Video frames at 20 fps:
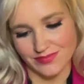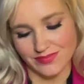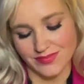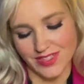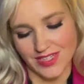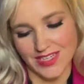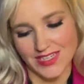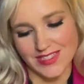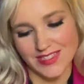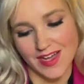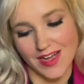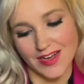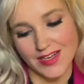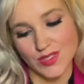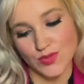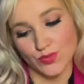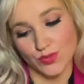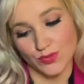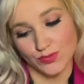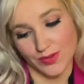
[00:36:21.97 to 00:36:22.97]
His eyes
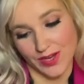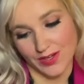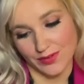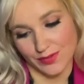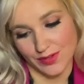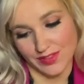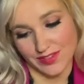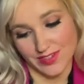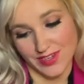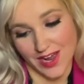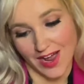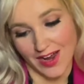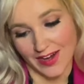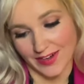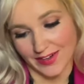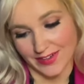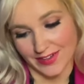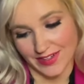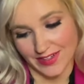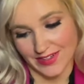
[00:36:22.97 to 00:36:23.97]
were red with
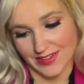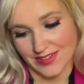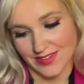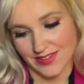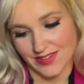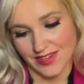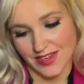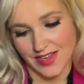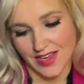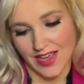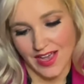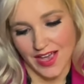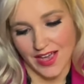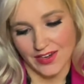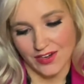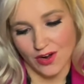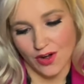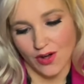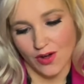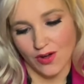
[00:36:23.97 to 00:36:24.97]
tiredness,
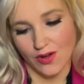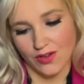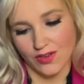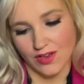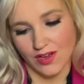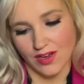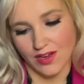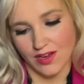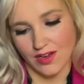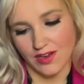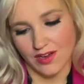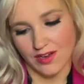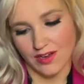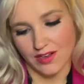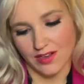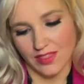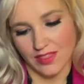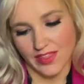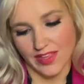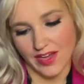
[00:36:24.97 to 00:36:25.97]
and all
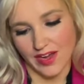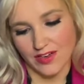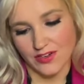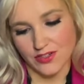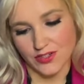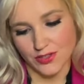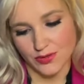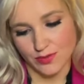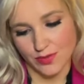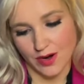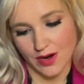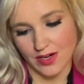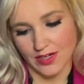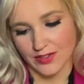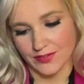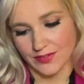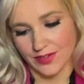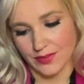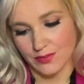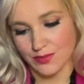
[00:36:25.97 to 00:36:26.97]
the under part of
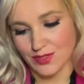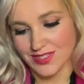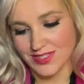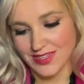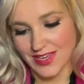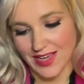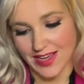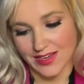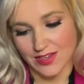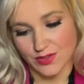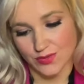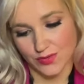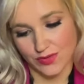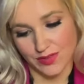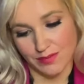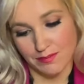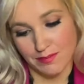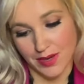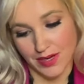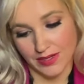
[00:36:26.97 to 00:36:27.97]
him was caked with
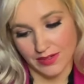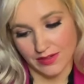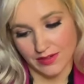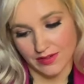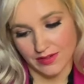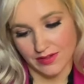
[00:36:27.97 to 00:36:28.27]
mud.